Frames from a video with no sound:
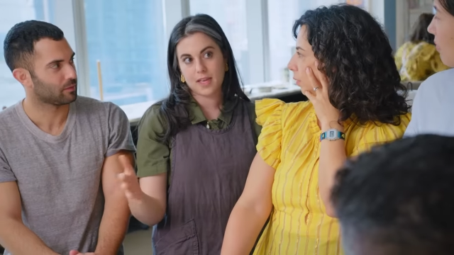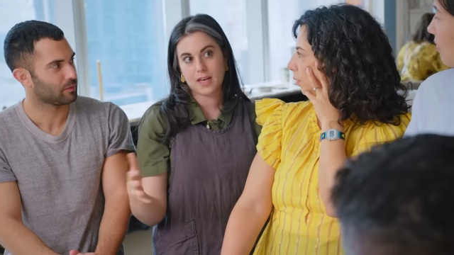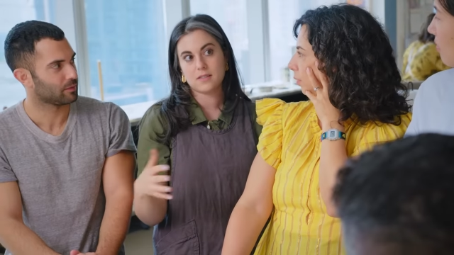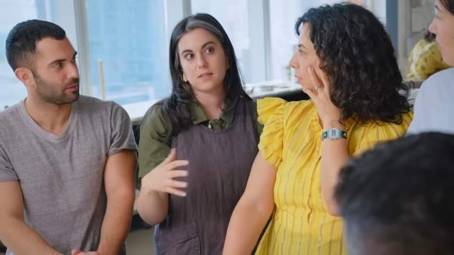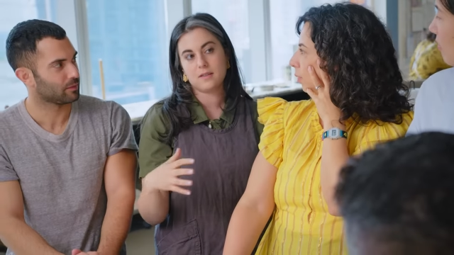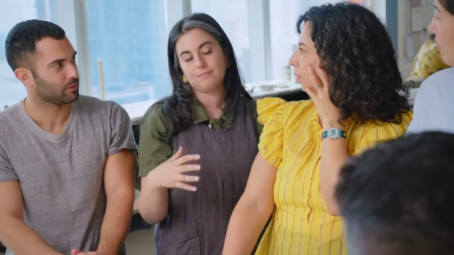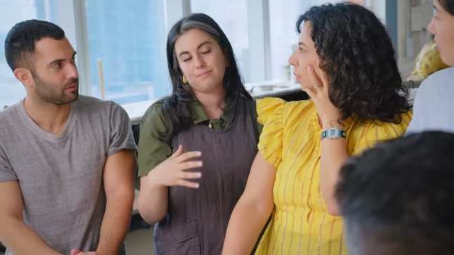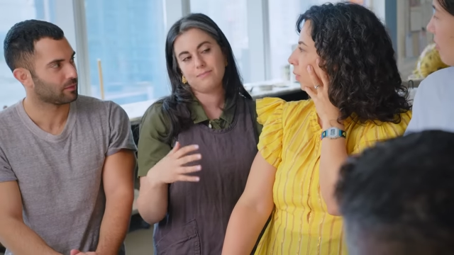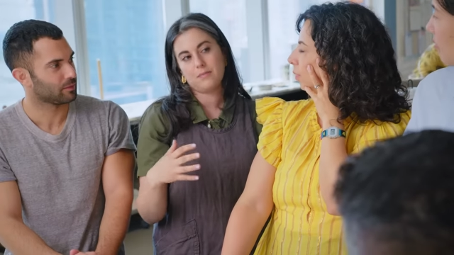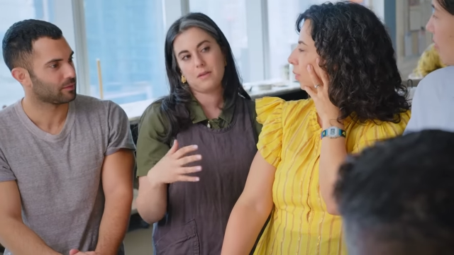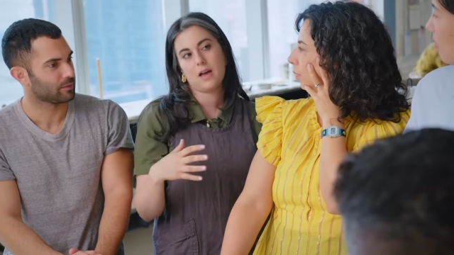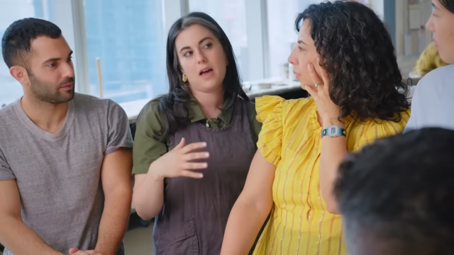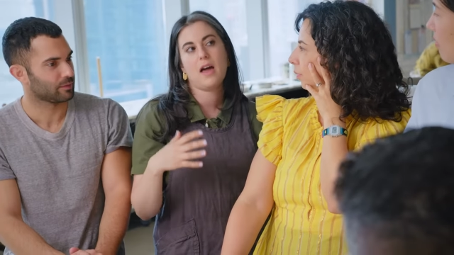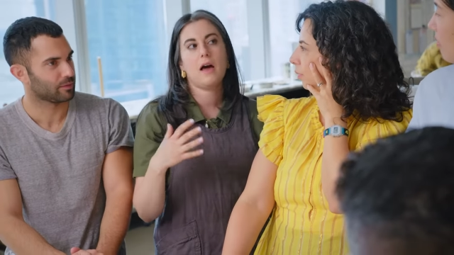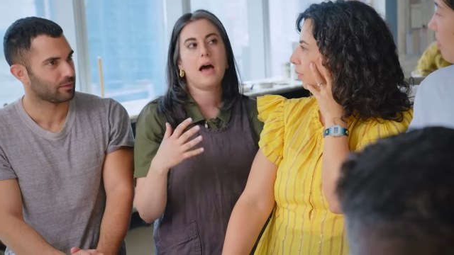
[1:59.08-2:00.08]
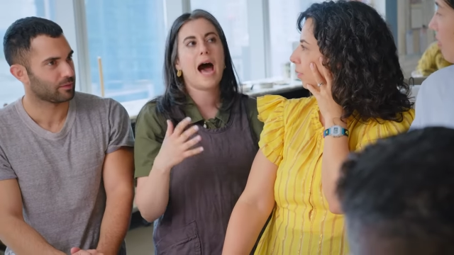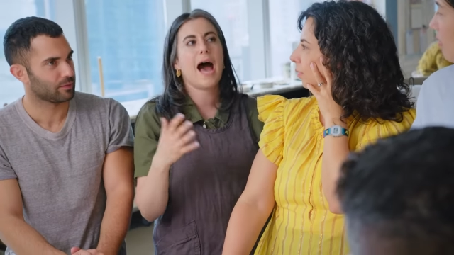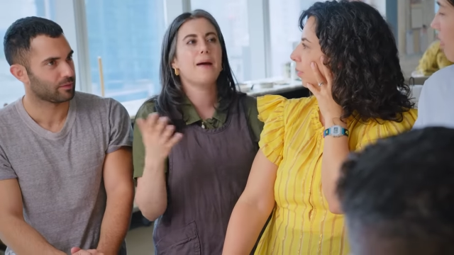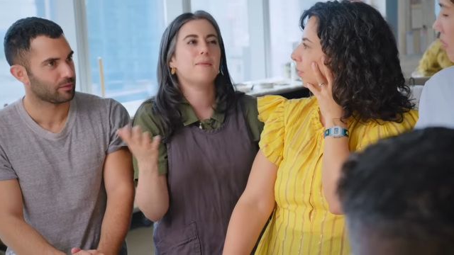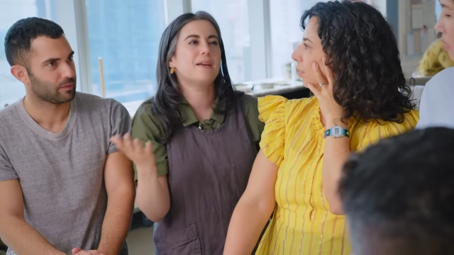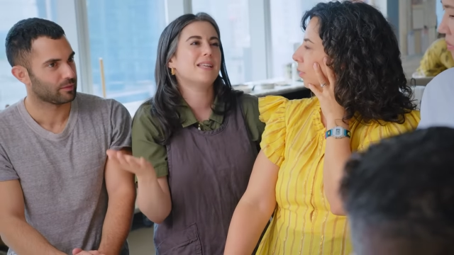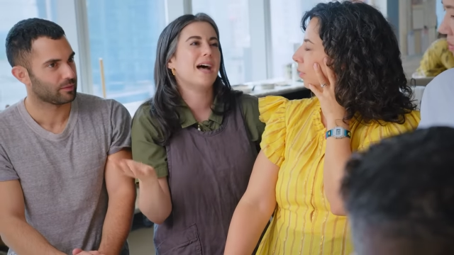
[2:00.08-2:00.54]
Speaker 1: like it doesn't. The
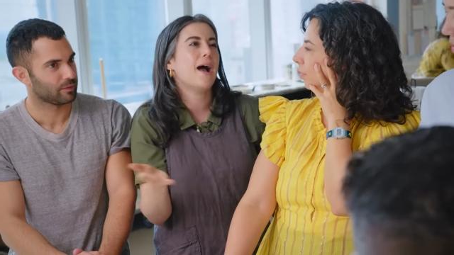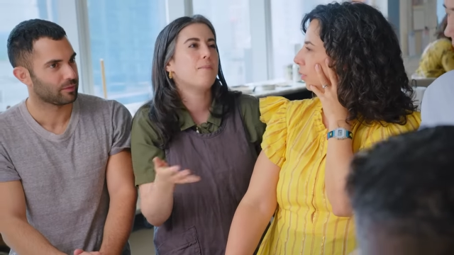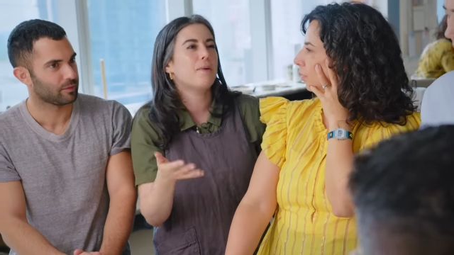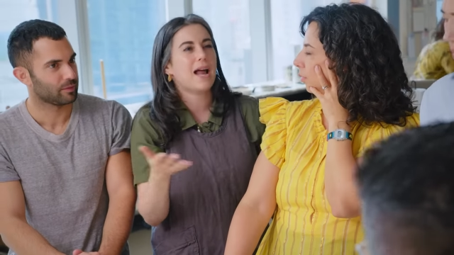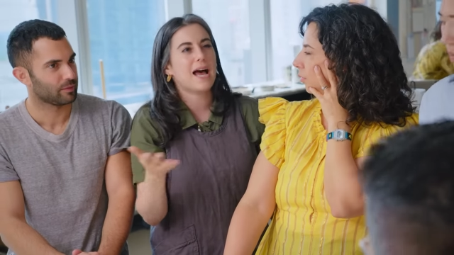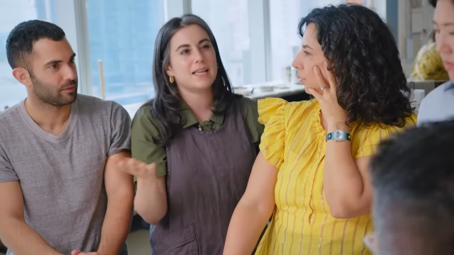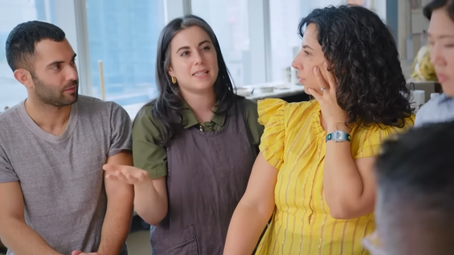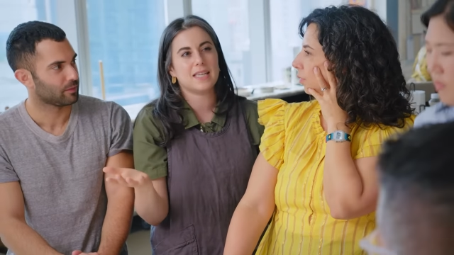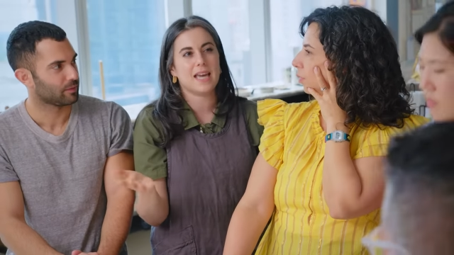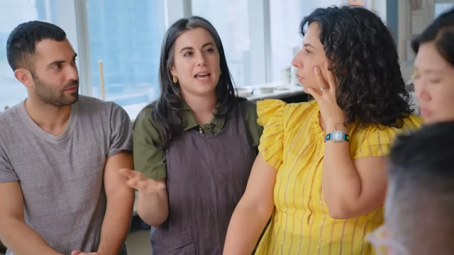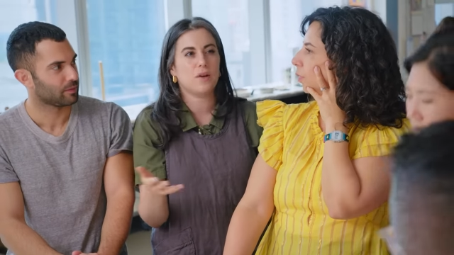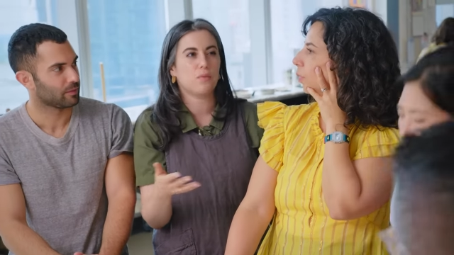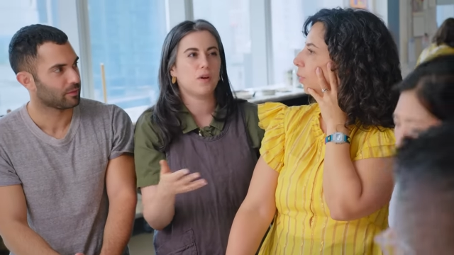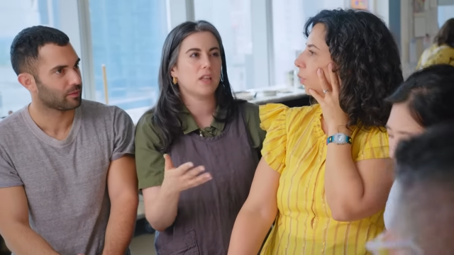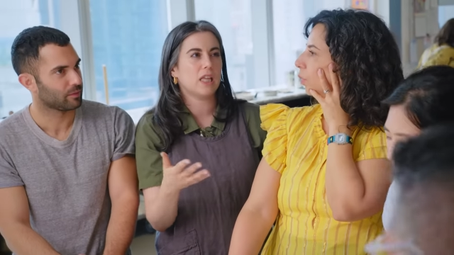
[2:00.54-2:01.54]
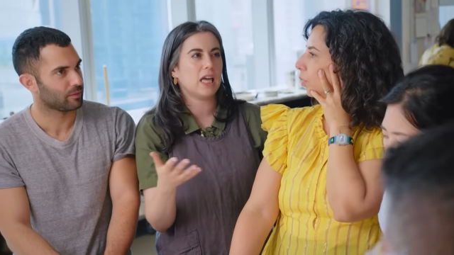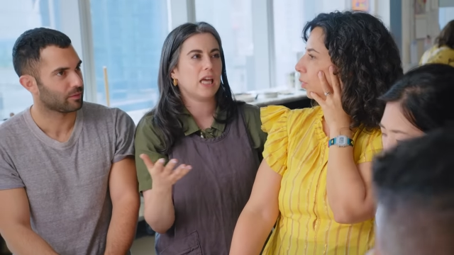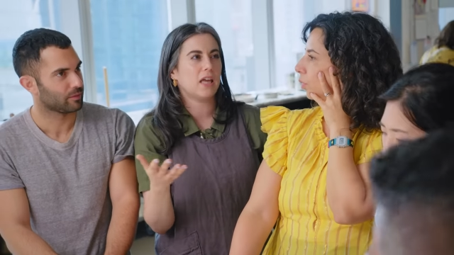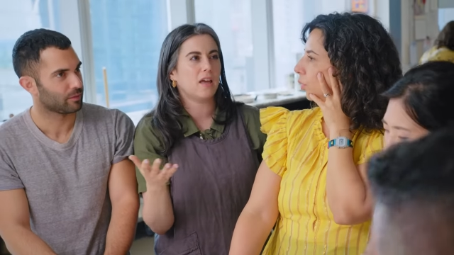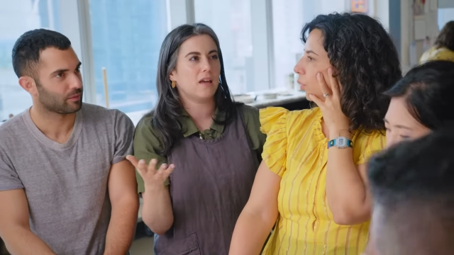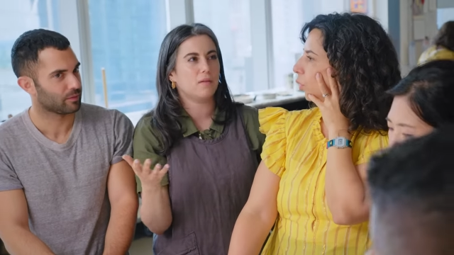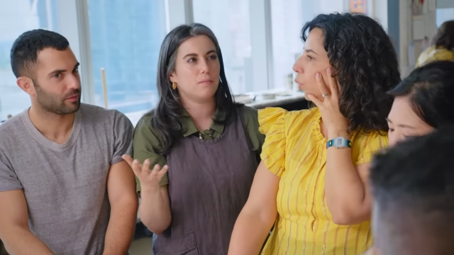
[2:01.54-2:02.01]
experience. Hy- is hybridizing it
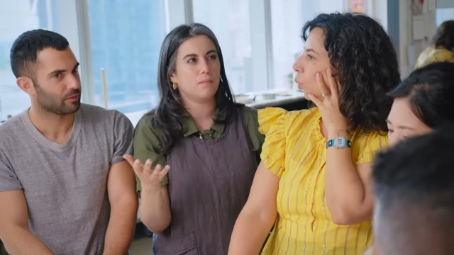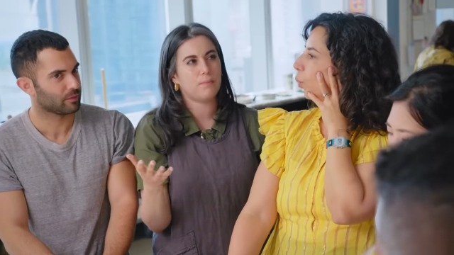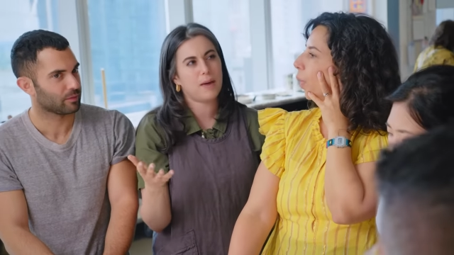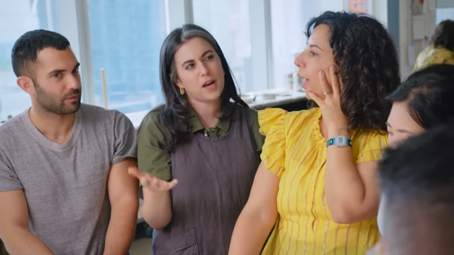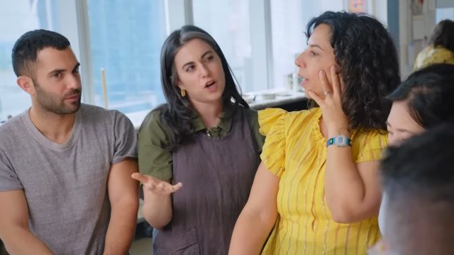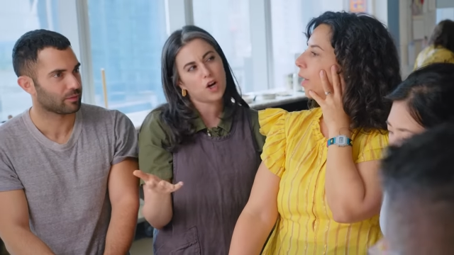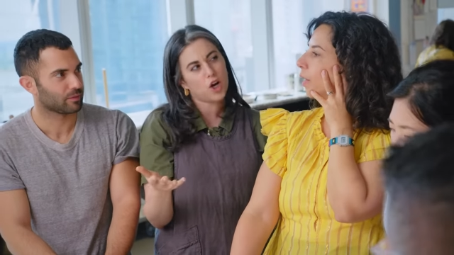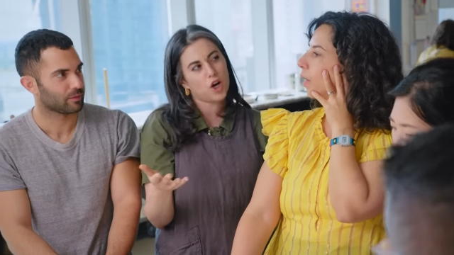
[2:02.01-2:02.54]
really better?